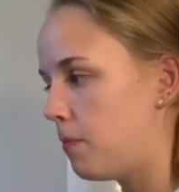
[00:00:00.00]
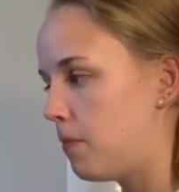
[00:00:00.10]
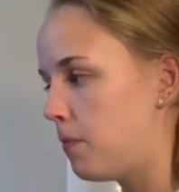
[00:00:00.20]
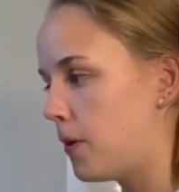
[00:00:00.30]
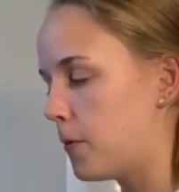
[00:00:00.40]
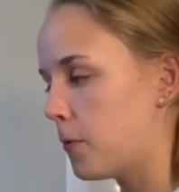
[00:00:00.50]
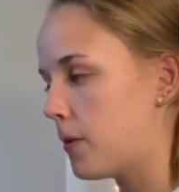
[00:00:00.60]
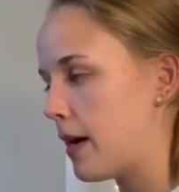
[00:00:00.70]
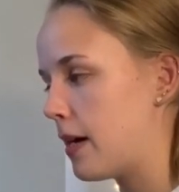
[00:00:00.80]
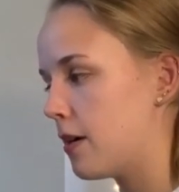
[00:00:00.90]
But from what
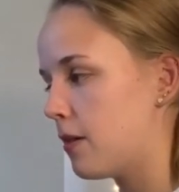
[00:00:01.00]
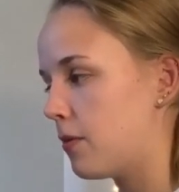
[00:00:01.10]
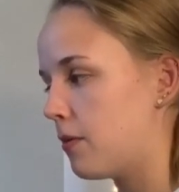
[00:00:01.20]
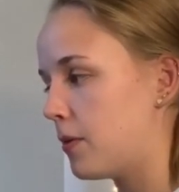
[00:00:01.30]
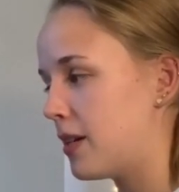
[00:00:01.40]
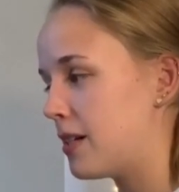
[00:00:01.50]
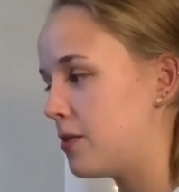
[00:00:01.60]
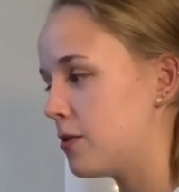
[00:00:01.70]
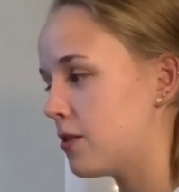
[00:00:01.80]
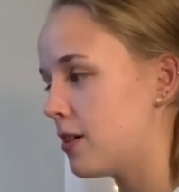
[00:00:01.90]
I hear, when I
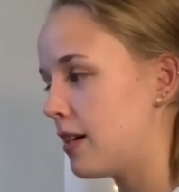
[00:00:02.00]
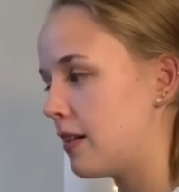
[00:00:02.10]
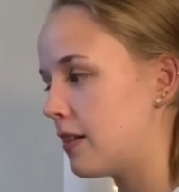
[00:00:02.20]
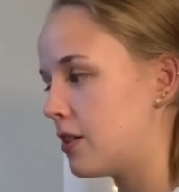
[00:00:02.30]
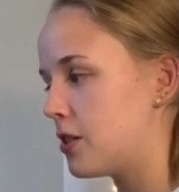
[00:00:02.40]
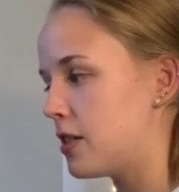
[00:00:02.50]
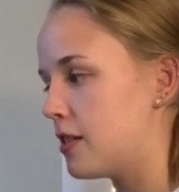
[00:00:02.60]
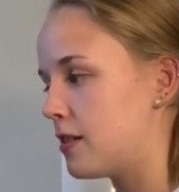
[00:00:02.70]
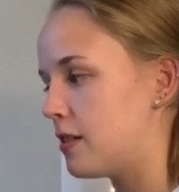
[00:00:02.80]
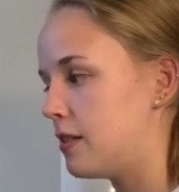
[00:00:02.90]
do slur it, the
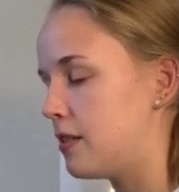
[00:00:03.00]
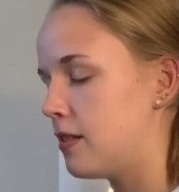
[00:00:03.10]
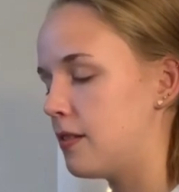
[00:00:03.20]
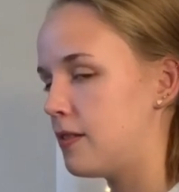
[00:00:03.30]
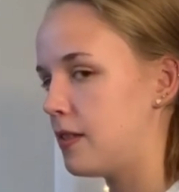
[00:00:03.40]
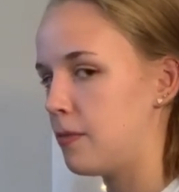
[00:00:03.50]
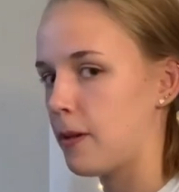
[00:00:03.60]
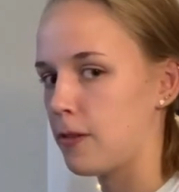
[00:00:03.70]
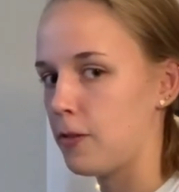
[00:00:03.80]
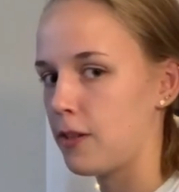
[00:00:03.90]
G's seem
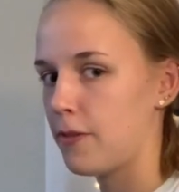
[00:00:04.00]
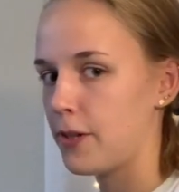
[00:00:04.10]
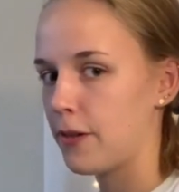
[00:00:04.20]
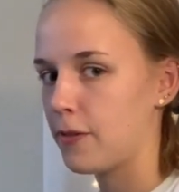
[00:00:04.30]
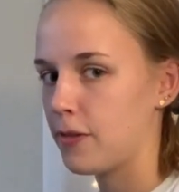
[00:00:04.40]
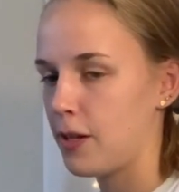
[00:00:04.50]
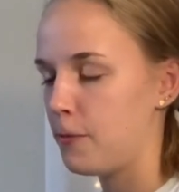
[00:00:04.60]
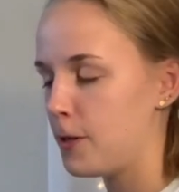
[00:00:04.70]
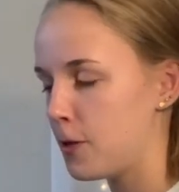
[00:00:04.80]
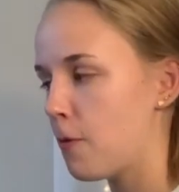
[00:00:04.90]
like they're left out. And
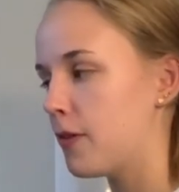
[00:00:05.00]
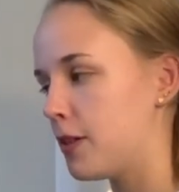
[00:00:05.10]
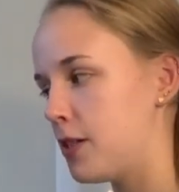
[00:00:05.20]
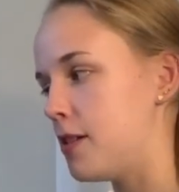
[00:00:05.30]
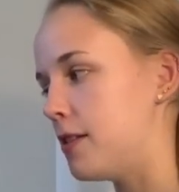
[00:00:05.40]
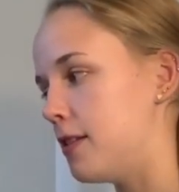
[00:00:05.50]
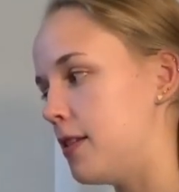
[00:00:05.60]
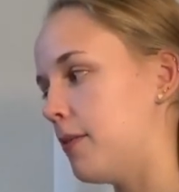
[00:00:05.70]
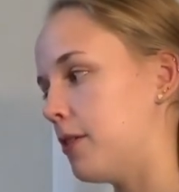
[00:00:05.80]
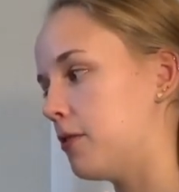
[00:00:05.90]
we don't want the G's to
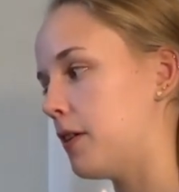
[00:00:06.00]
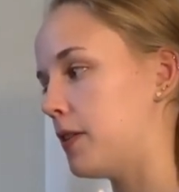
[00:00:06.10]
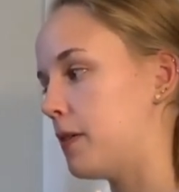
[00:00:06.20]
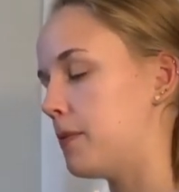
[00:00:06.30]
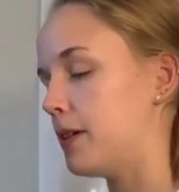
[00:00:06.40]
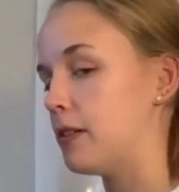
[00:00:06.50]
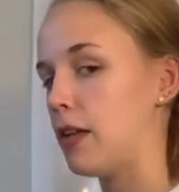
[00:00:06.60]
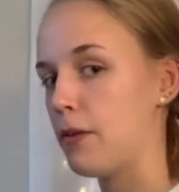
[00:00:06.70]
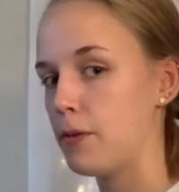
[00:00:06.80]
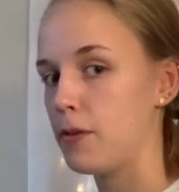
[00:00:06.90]
seem like they're left out because
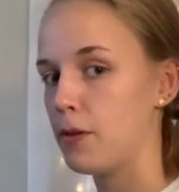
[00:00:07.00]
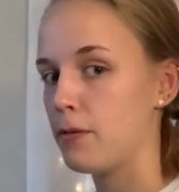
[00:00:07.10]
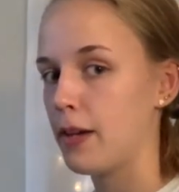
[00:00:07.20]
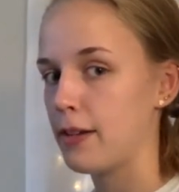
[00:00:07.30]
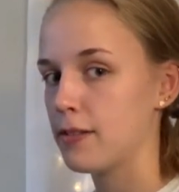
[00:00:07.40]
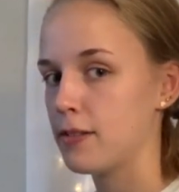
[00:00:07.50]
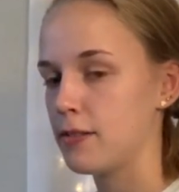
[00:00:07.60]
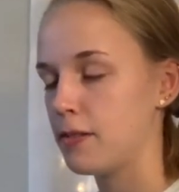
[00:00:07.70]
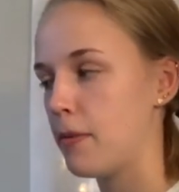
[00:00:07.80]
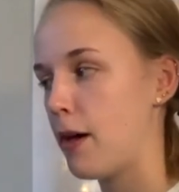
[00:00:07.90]
every note has
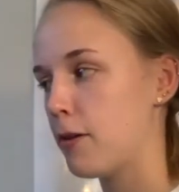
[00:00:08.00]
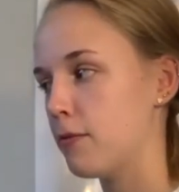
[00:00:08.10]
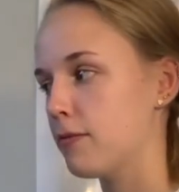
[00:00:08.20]
to matter.